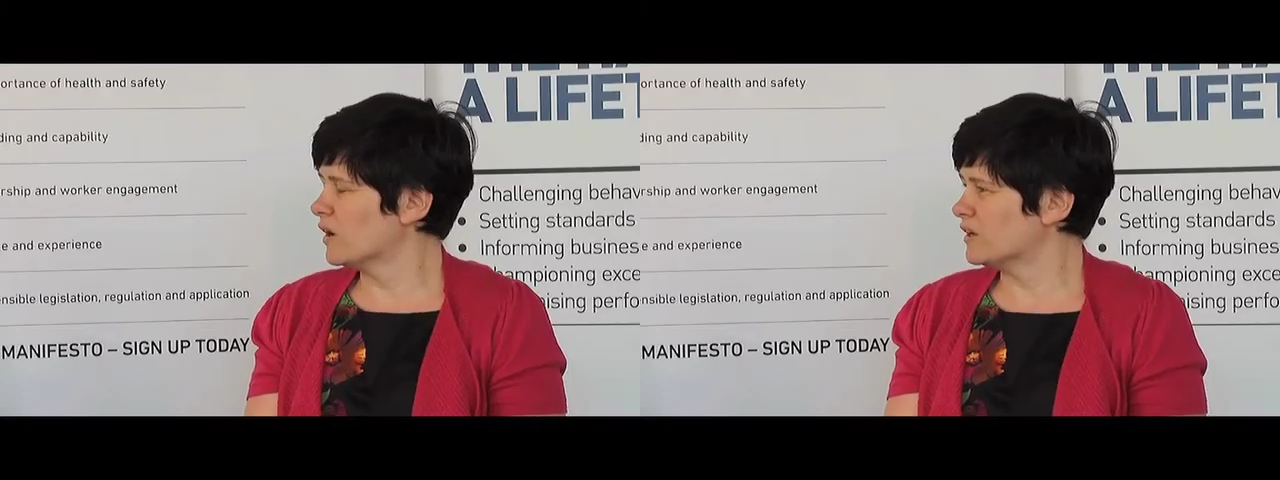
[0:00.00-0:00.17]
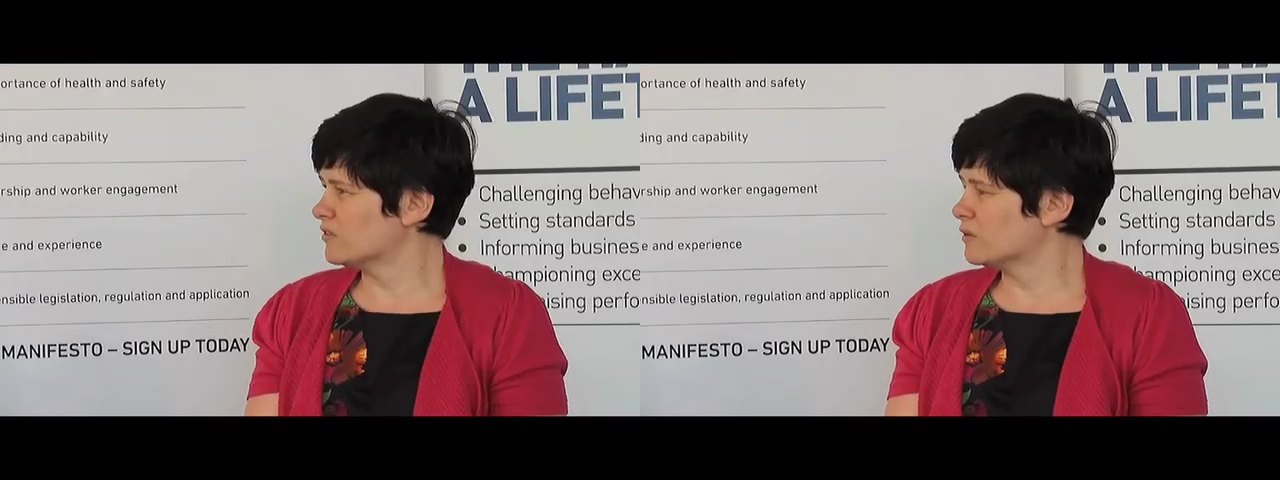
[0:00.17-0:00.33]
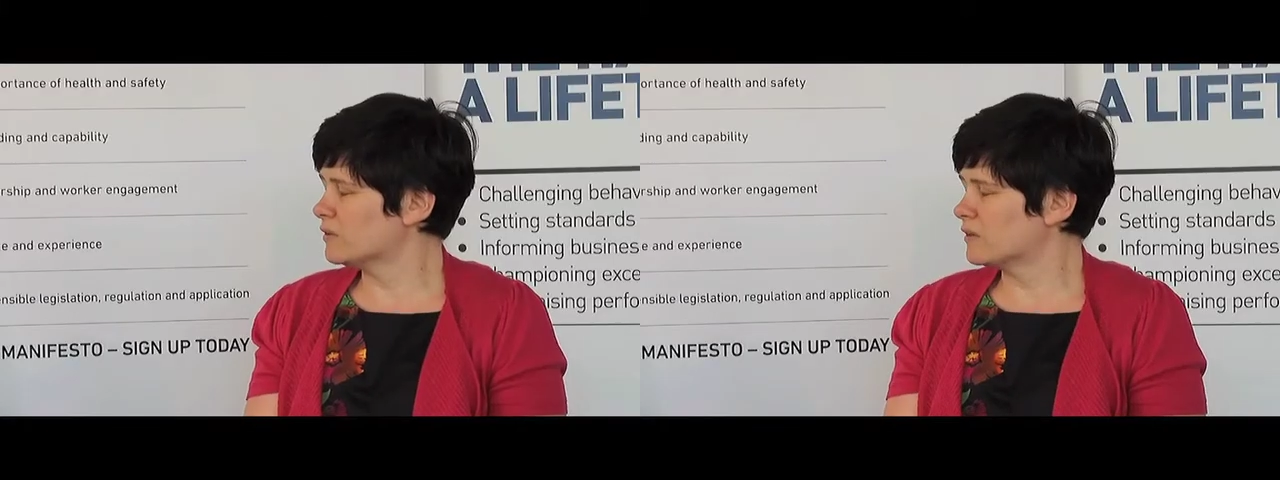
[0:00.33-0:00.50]
I
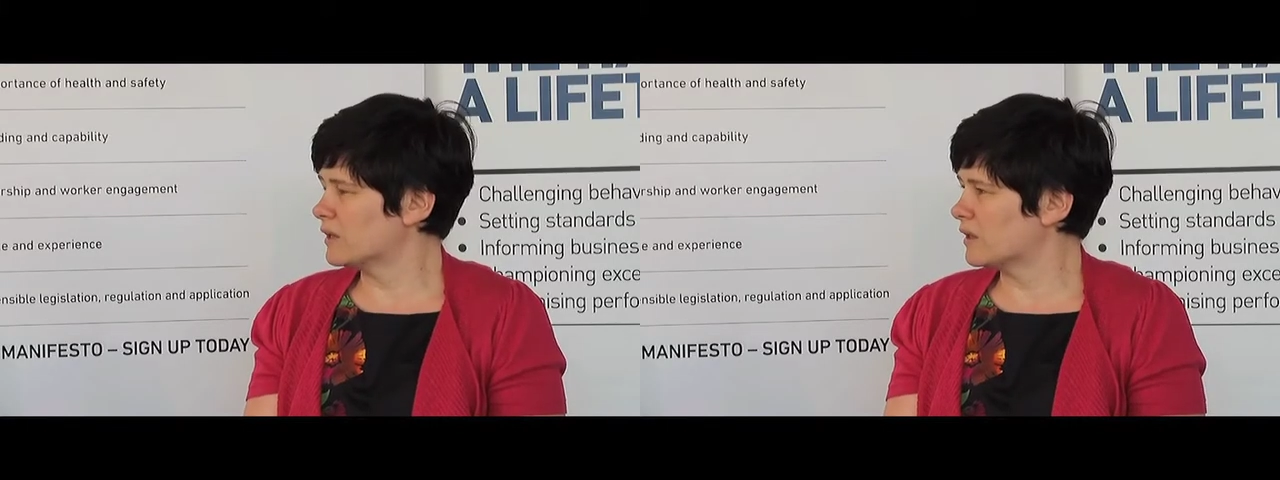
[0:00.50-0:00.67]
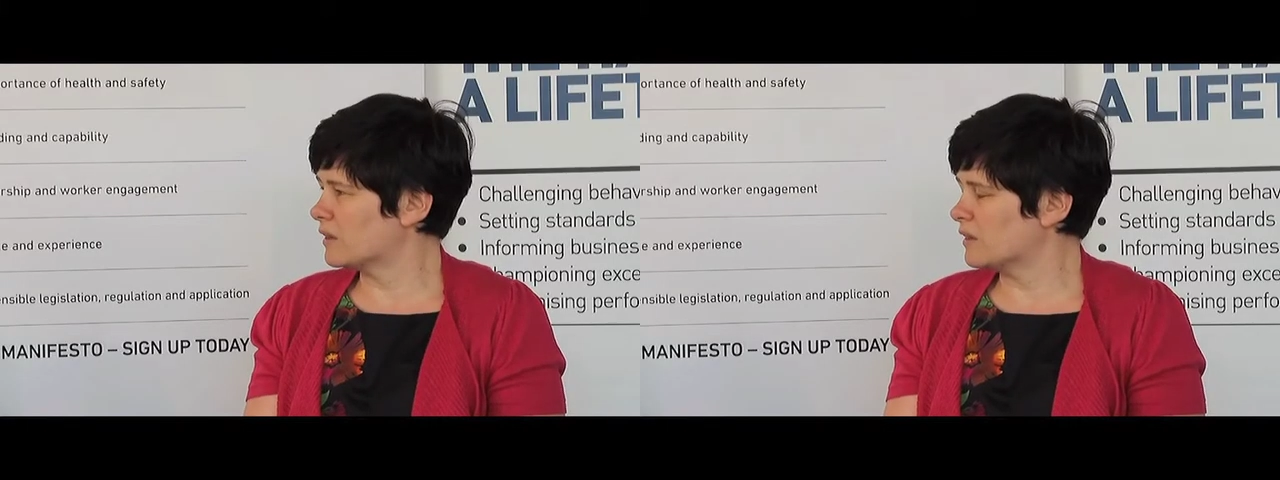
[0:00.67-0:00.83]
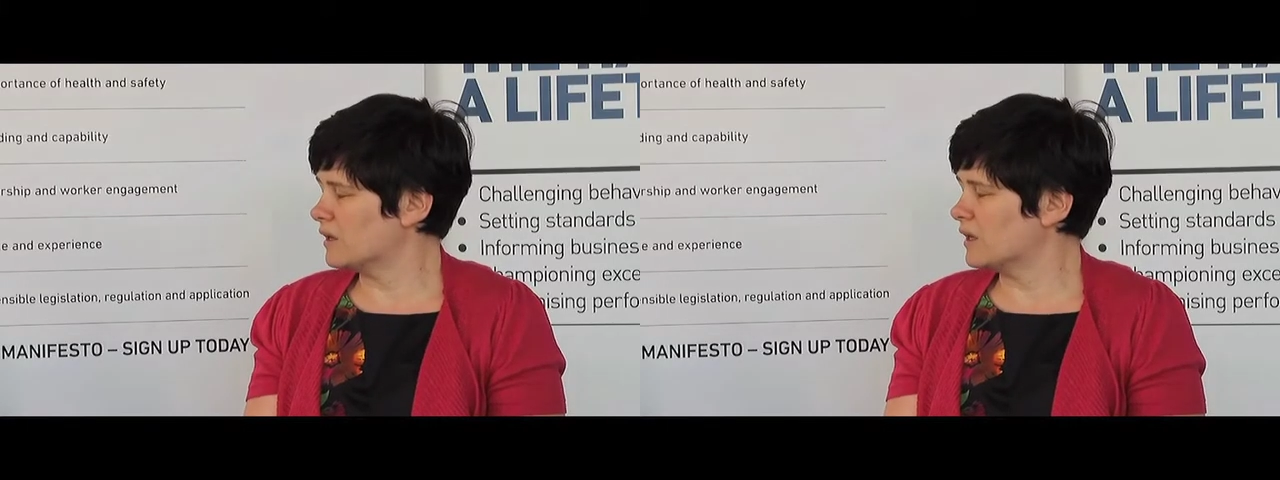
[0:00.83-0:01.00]
don't
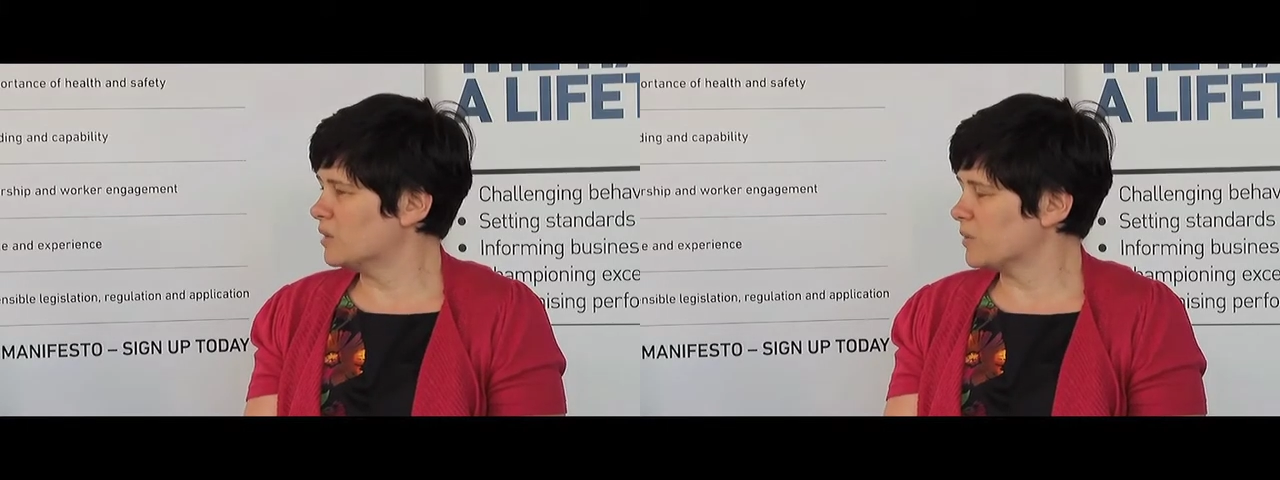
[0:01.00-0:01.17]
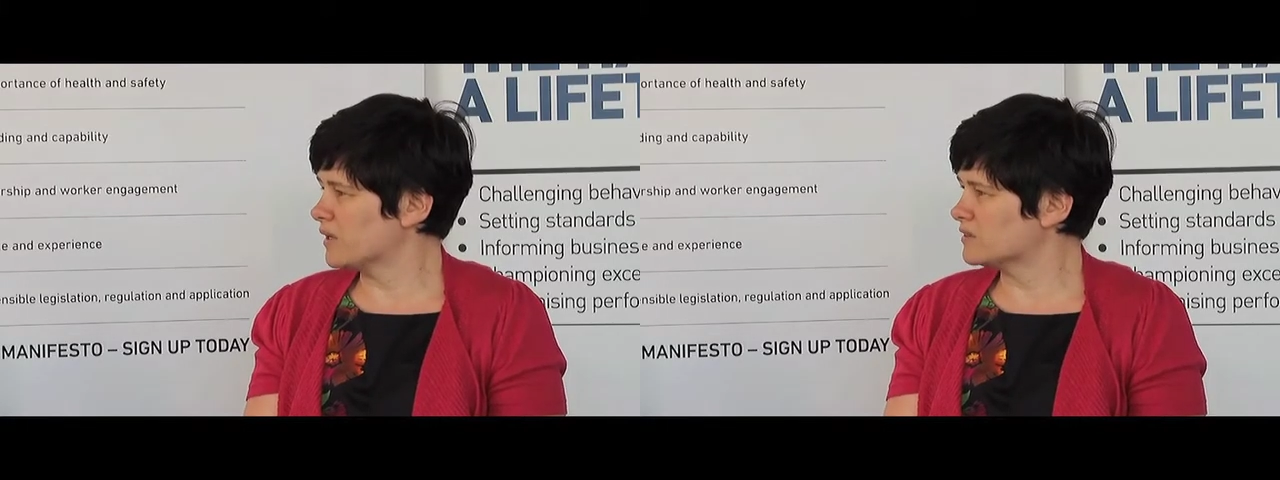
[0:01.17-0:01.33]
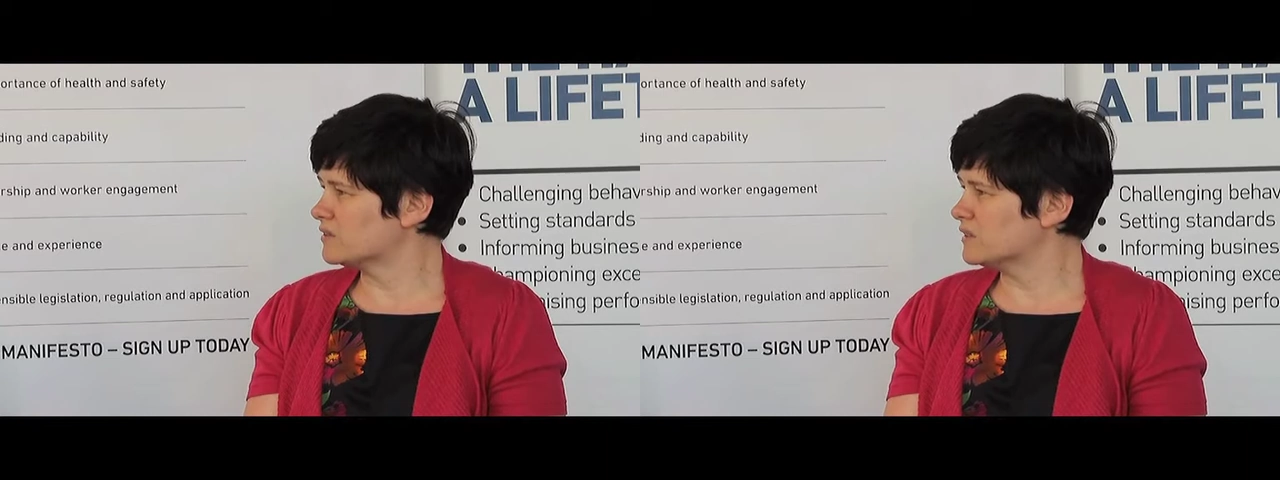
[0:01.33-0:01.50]
think the
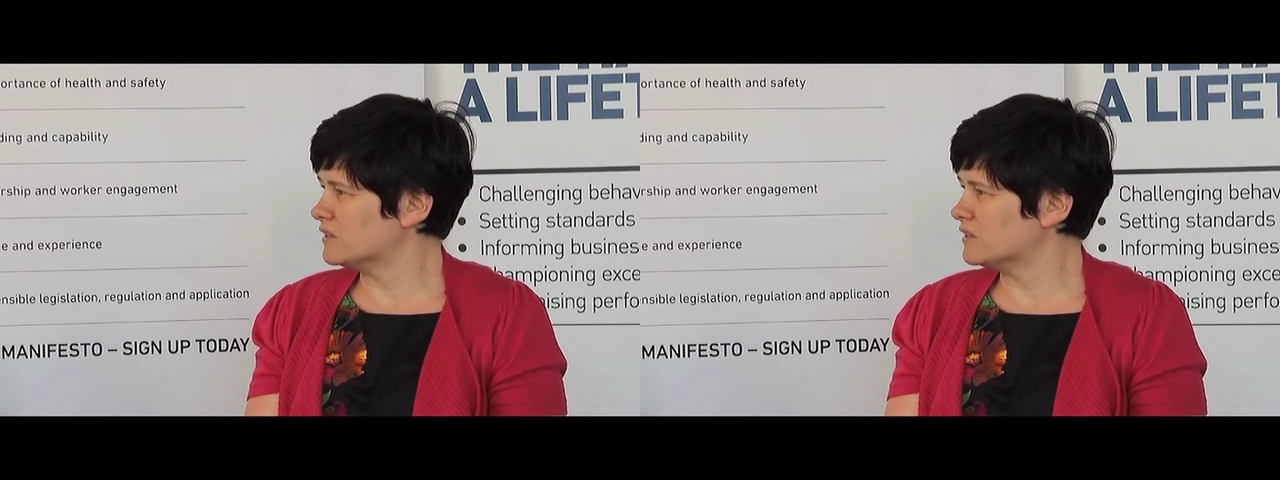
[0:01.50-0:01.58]
Olympics